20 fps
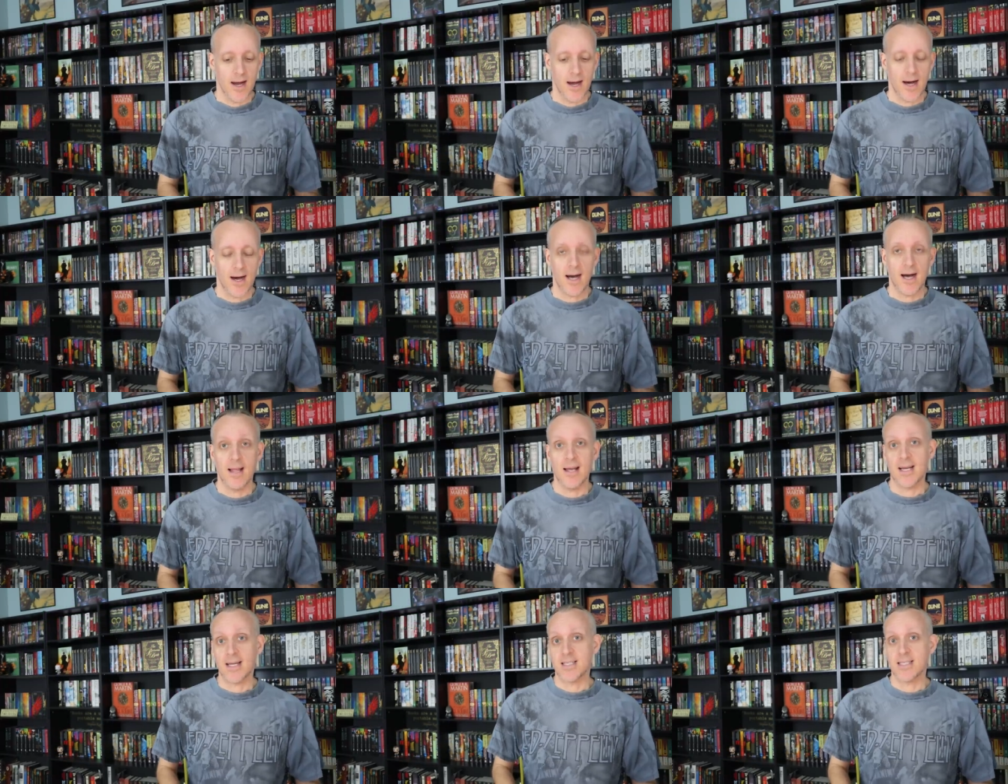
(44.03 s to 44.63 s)

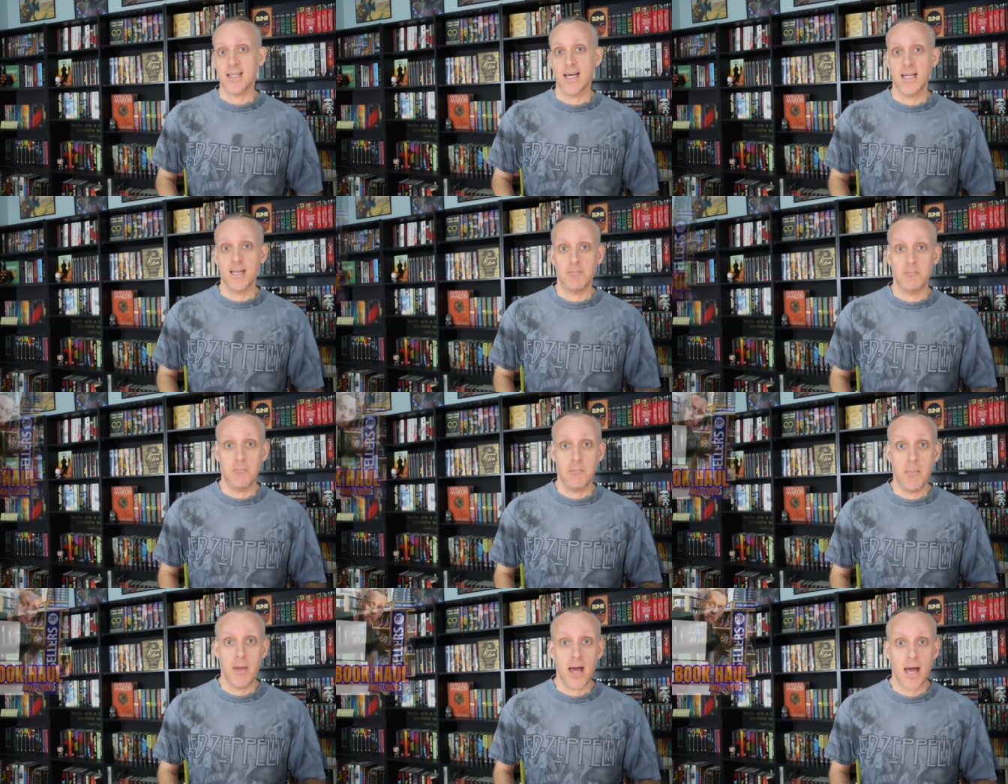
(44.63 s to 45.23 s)
Uh, like I said,
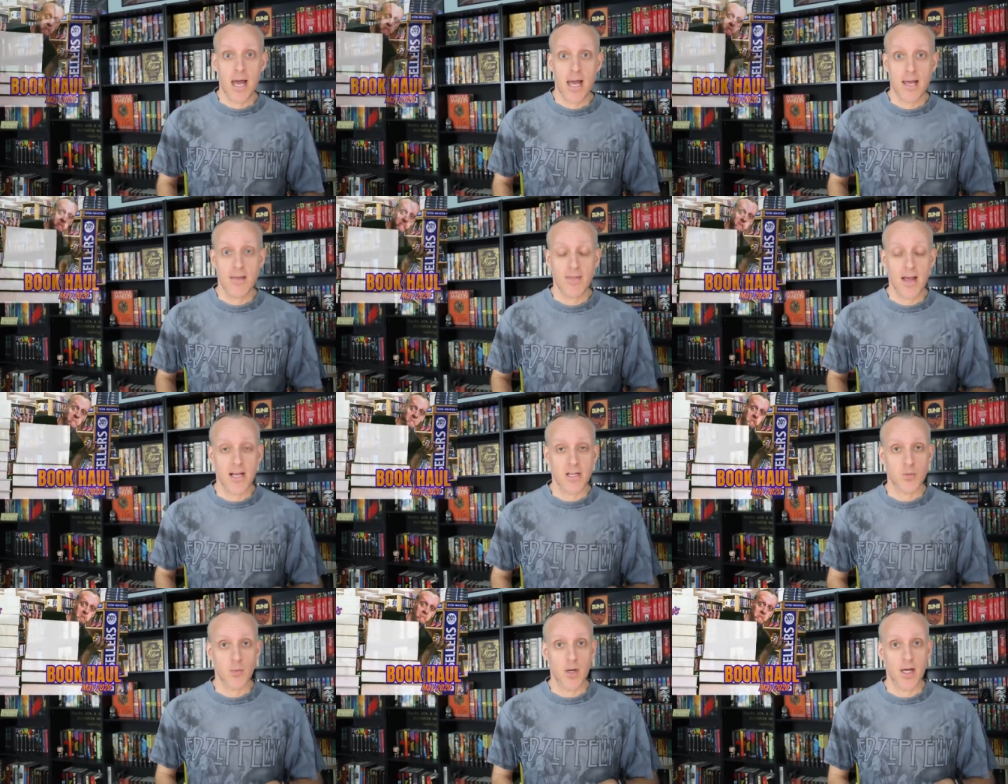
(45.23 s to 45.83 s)
in May,
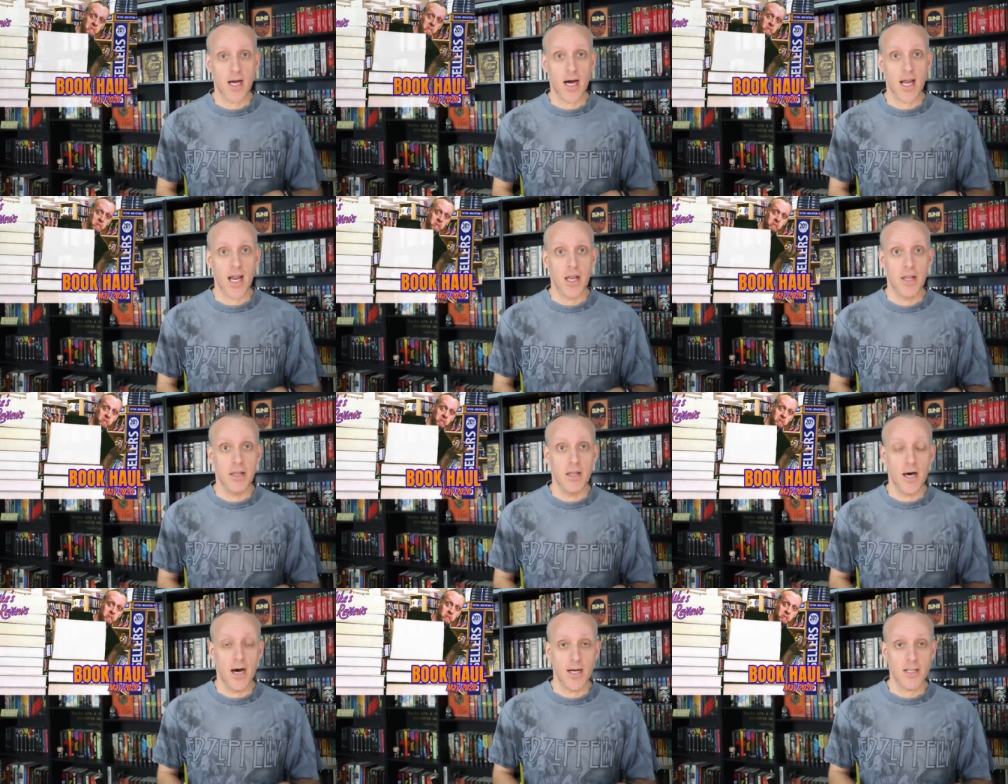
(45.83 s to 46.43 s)
things went kind of
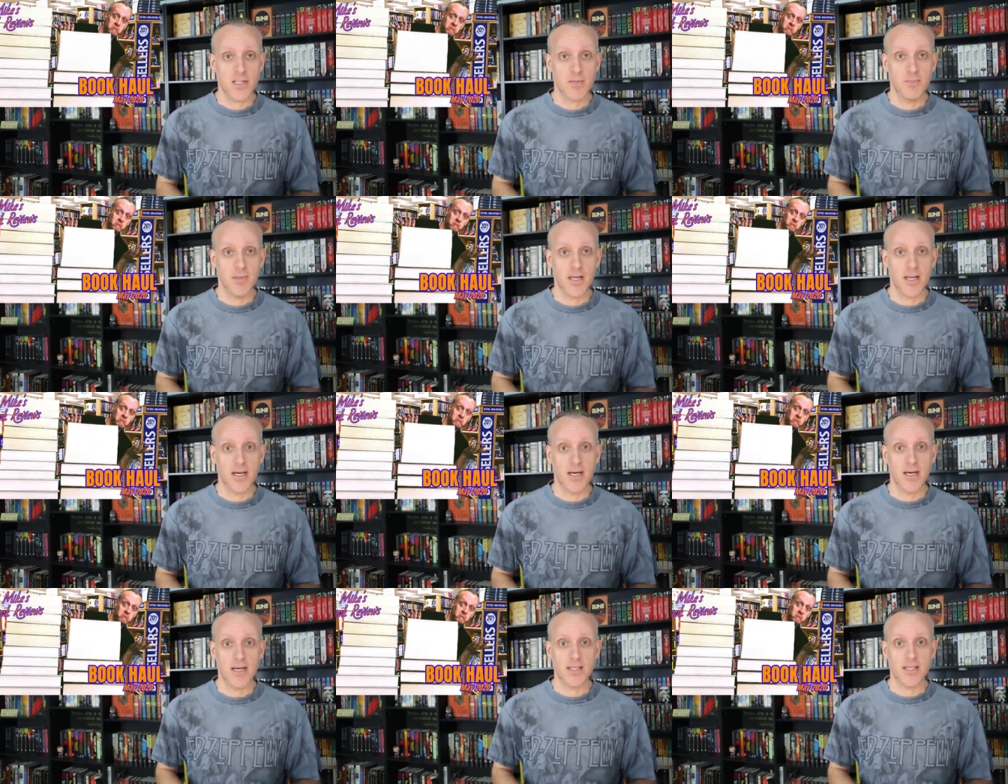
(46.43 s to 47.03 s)
nuts
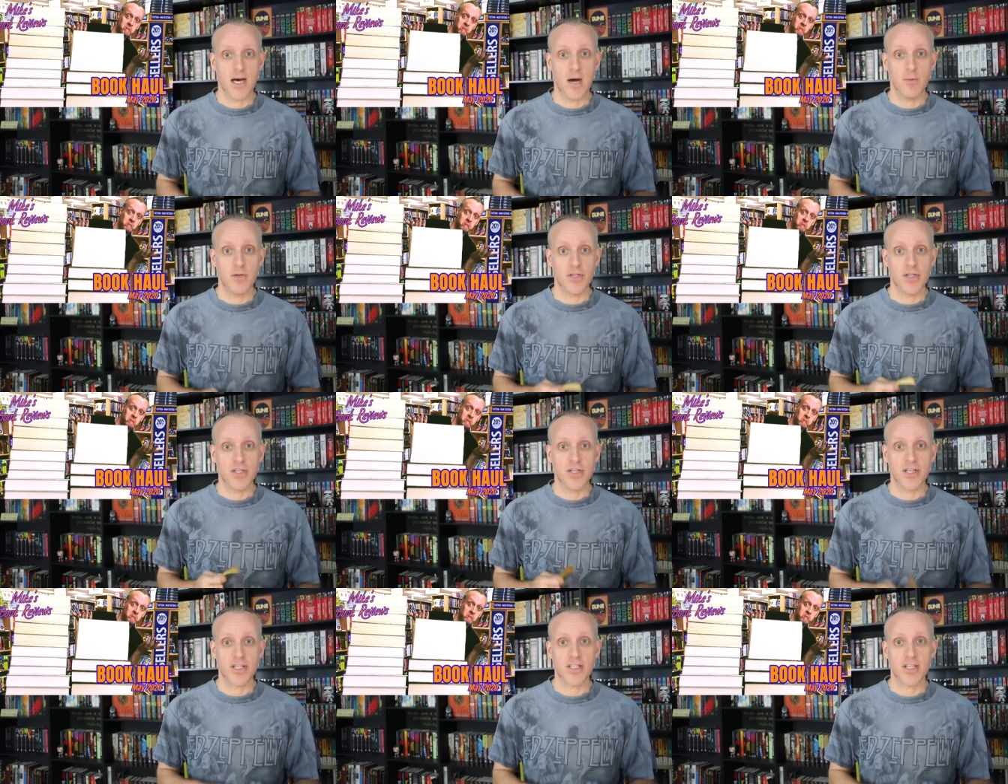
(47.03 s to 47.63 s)
because I was
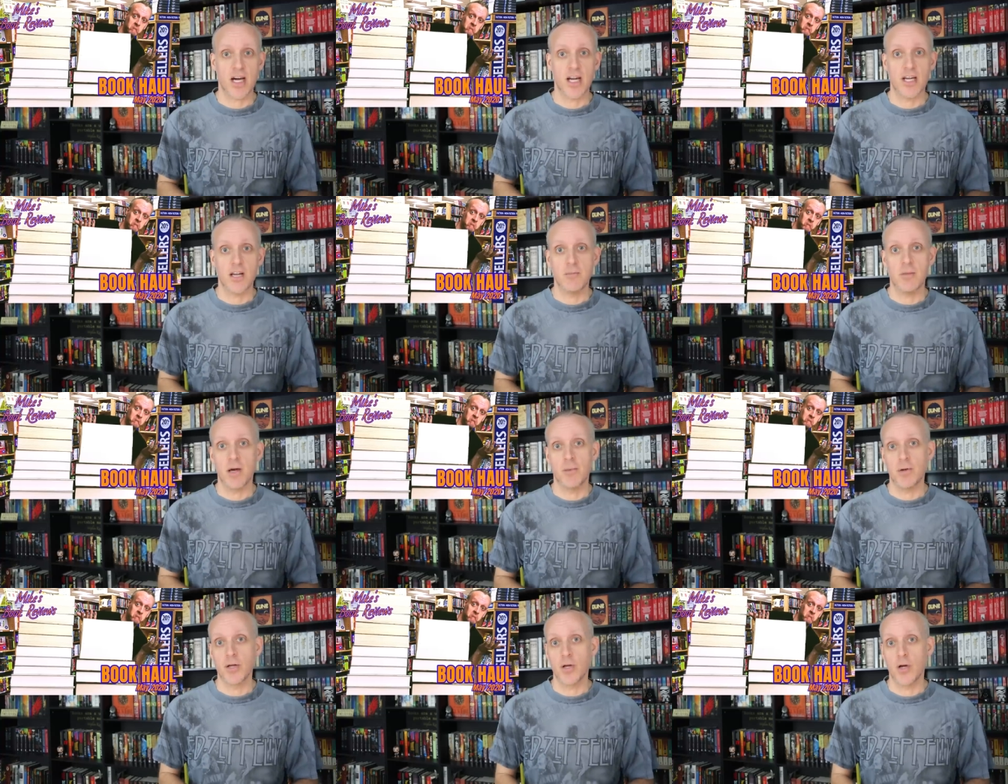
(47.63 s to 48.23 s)
just excited to
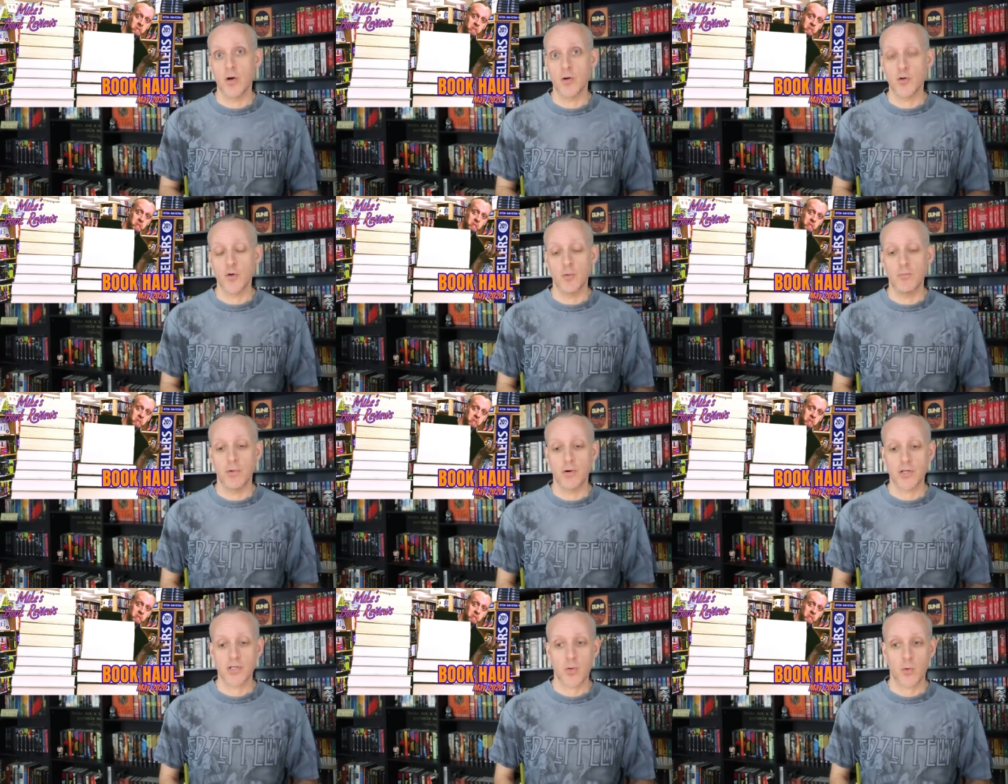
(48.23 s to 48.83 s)
be able to go to a
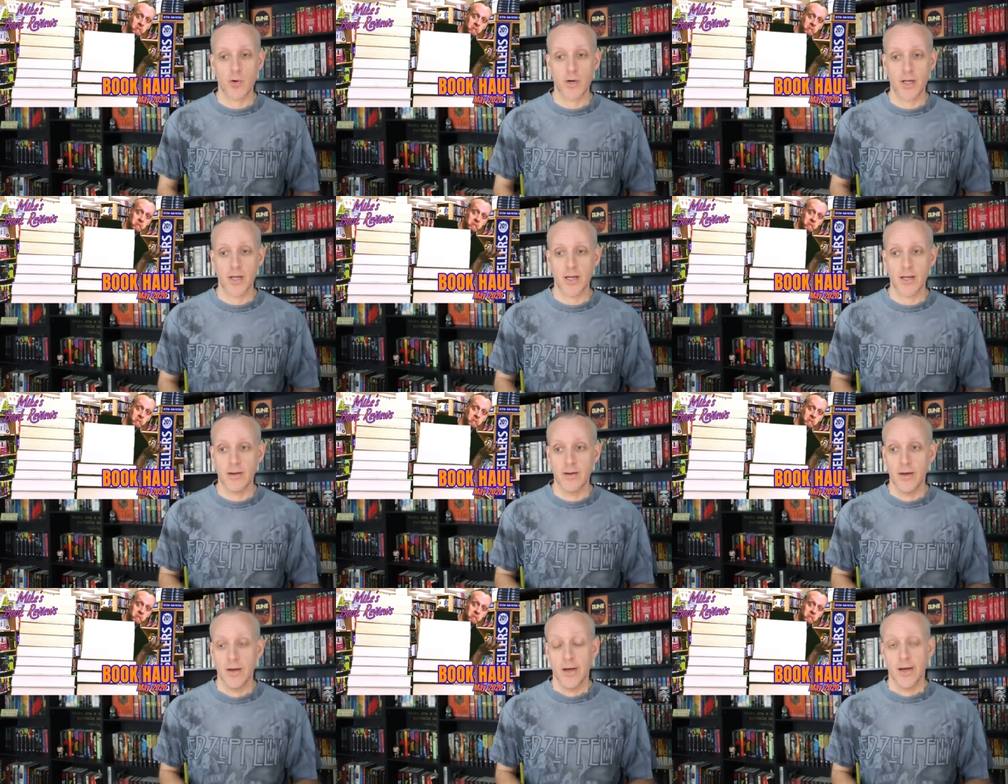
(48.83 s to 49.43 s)
bookstore
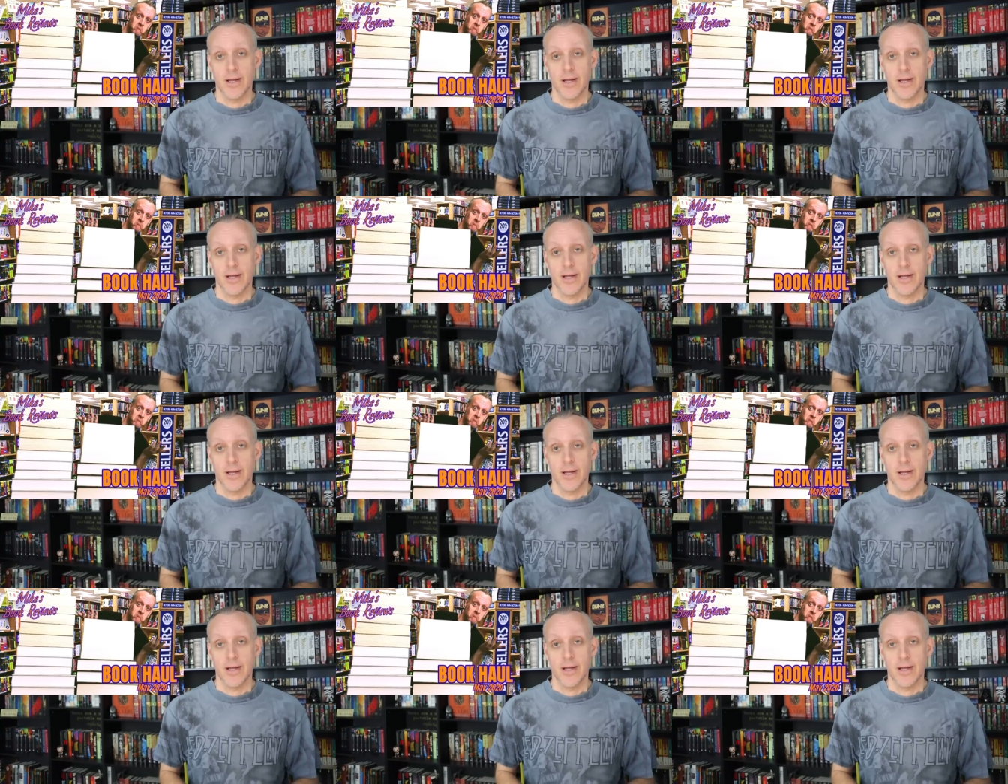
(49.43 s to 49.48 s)
again.